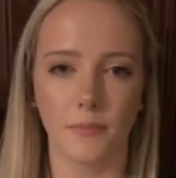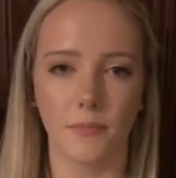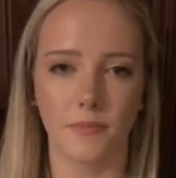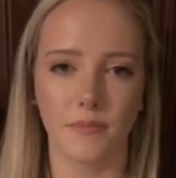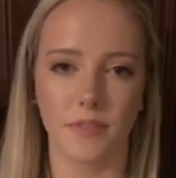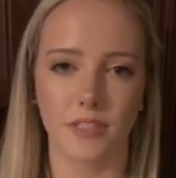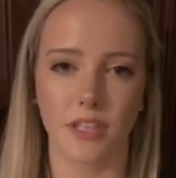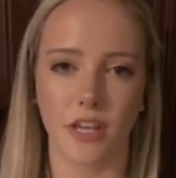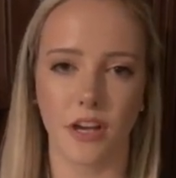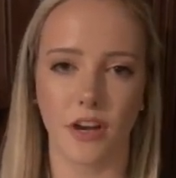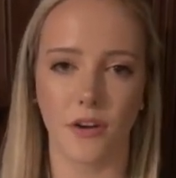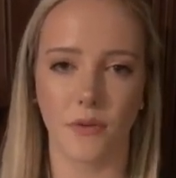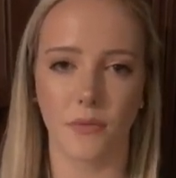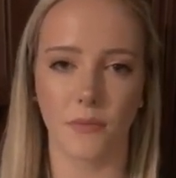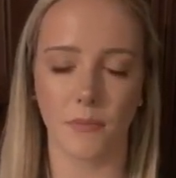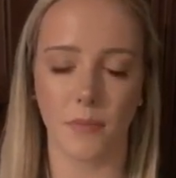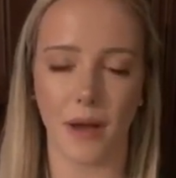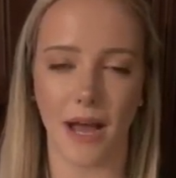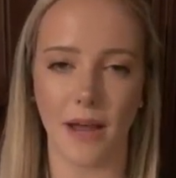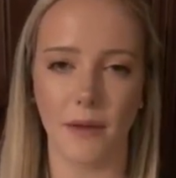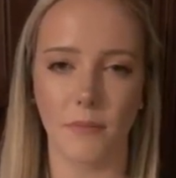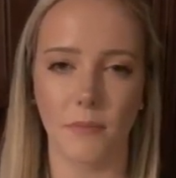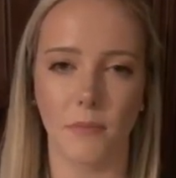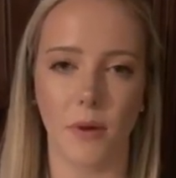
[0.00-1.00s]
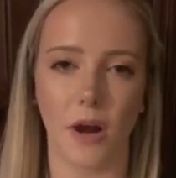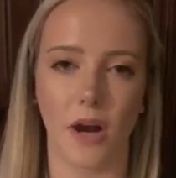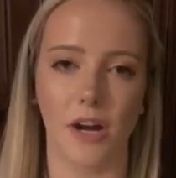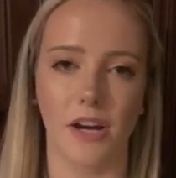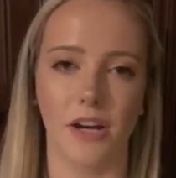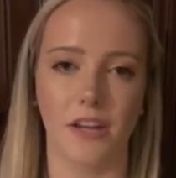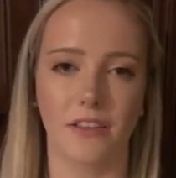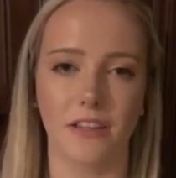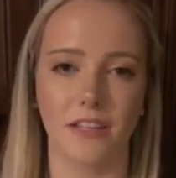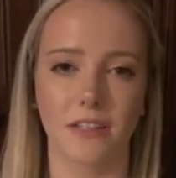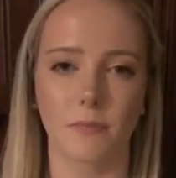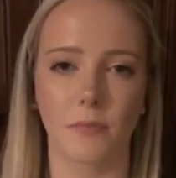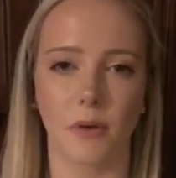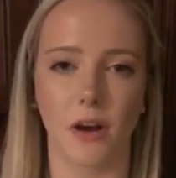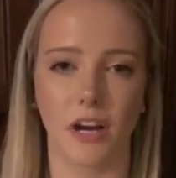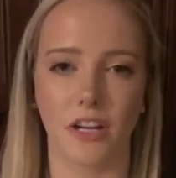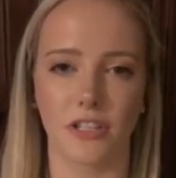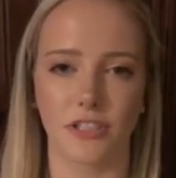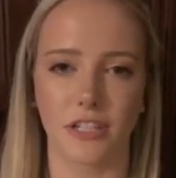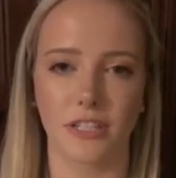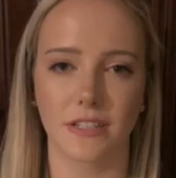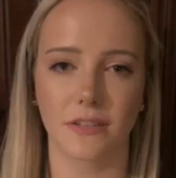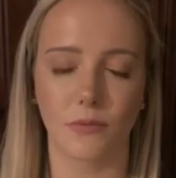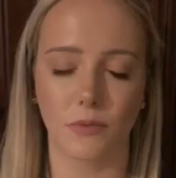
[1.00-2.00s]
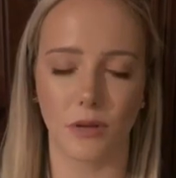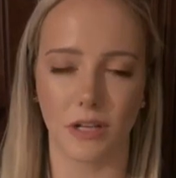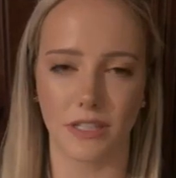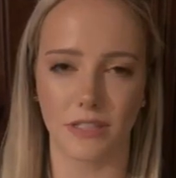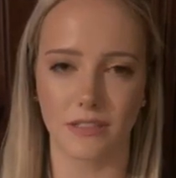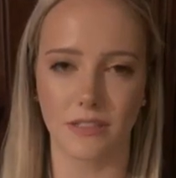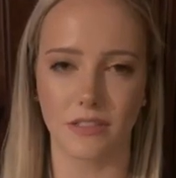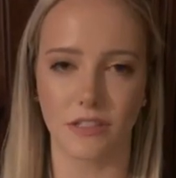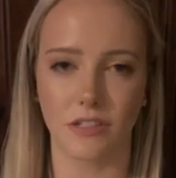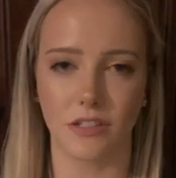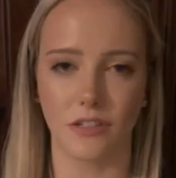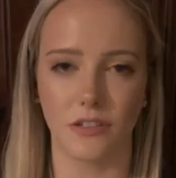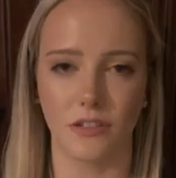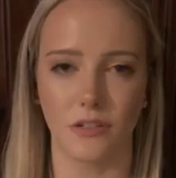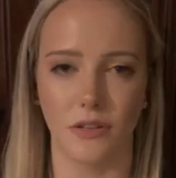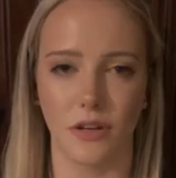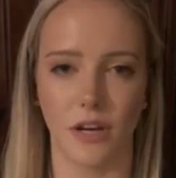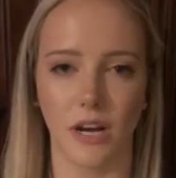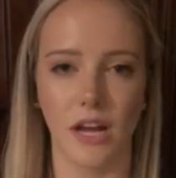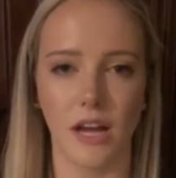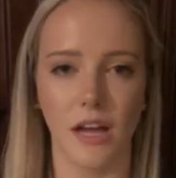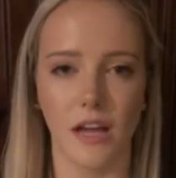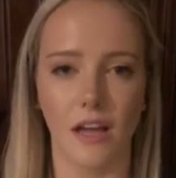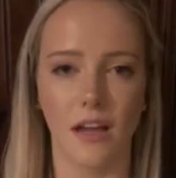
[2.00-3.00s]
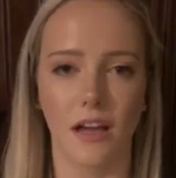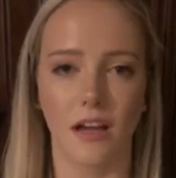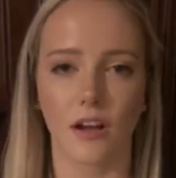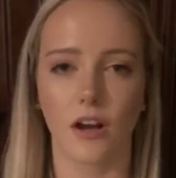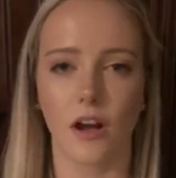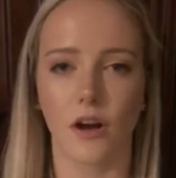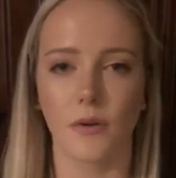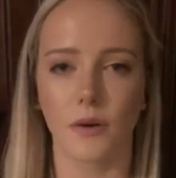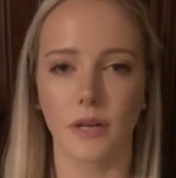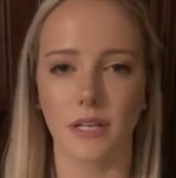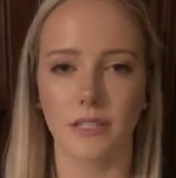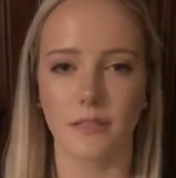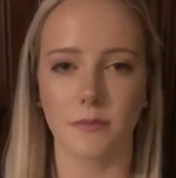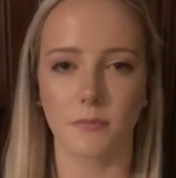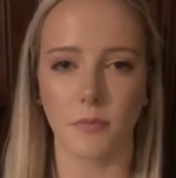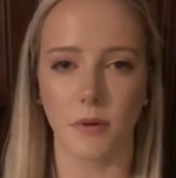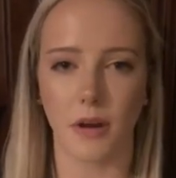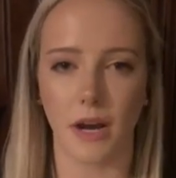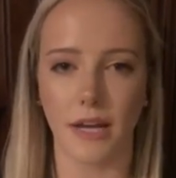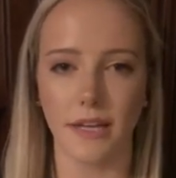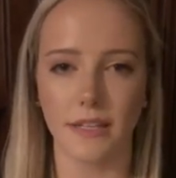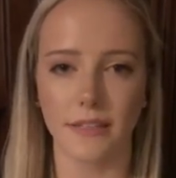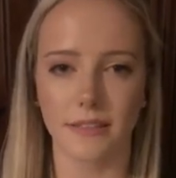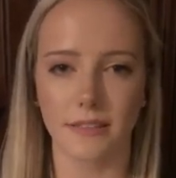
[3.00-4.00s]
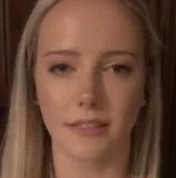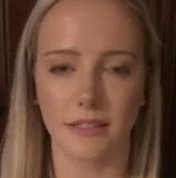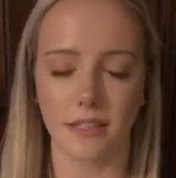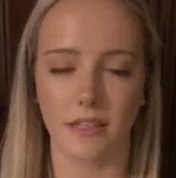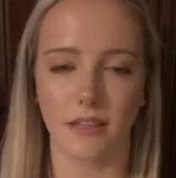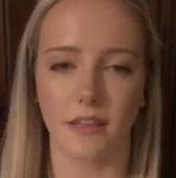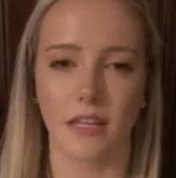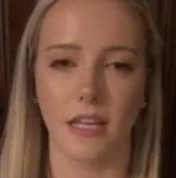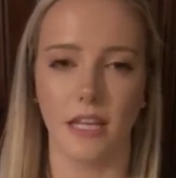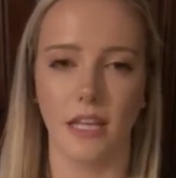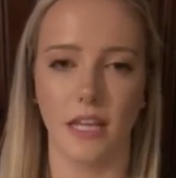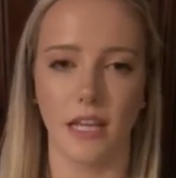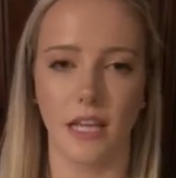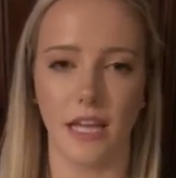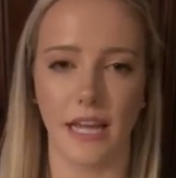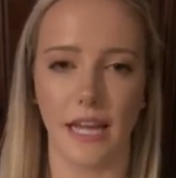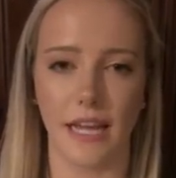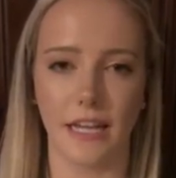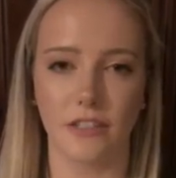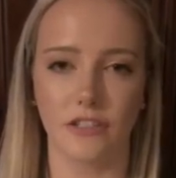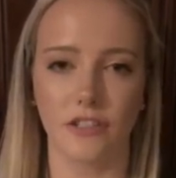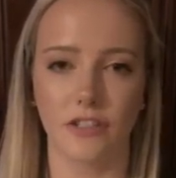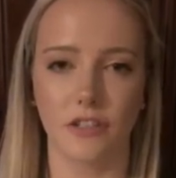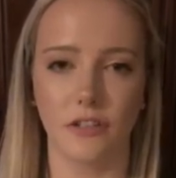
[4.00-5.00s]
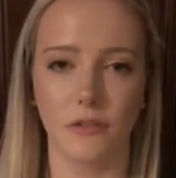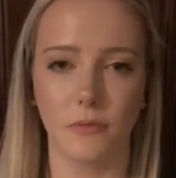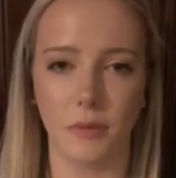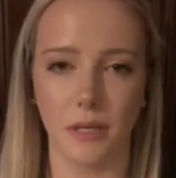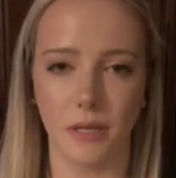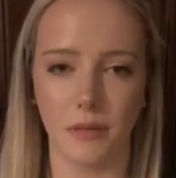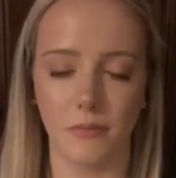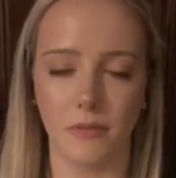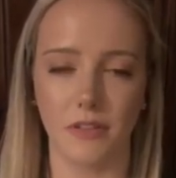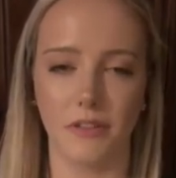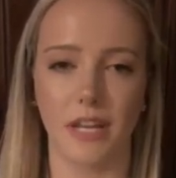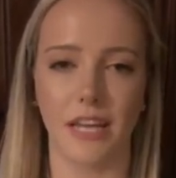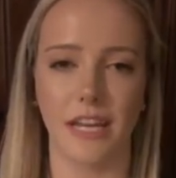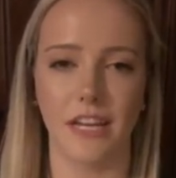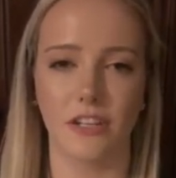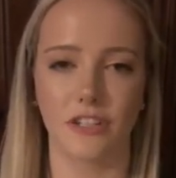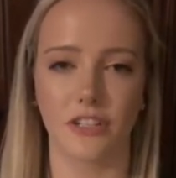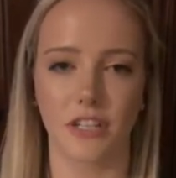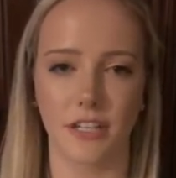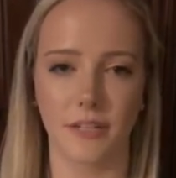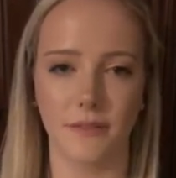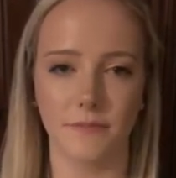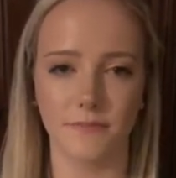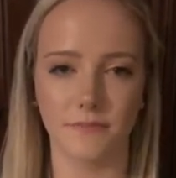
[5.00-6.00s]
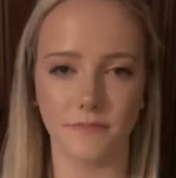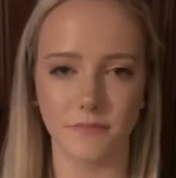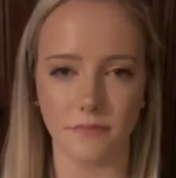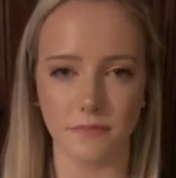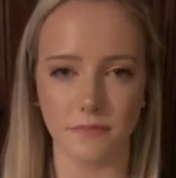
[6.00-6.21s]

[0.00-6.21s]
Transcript: So my part in this project was to co-express the H2B mutation